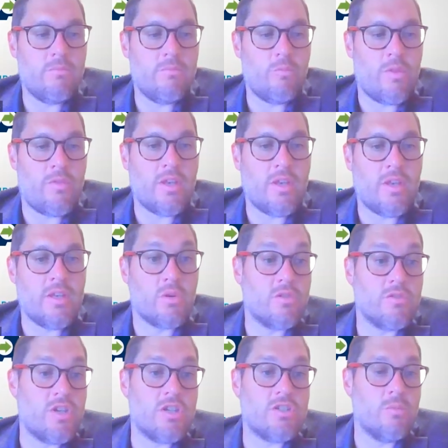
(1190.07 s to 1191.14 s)
with any sort
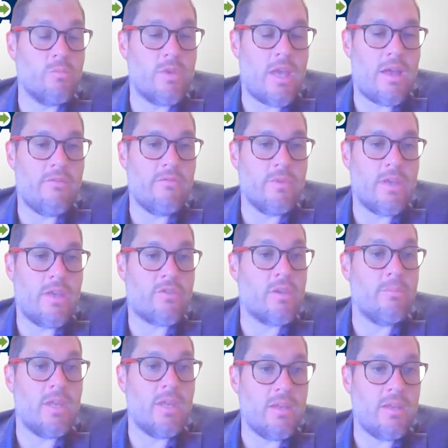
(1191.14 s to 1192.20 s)
of association, we have
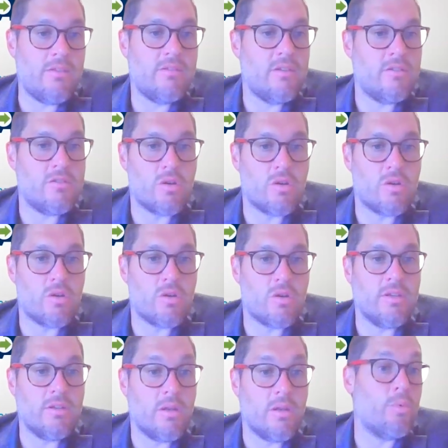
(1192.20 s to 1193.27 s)
committees
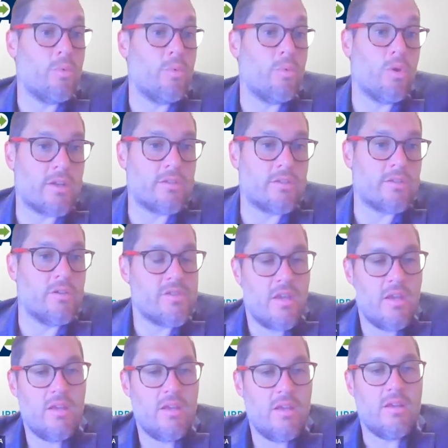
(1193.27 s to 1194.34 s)
internally and a board of directors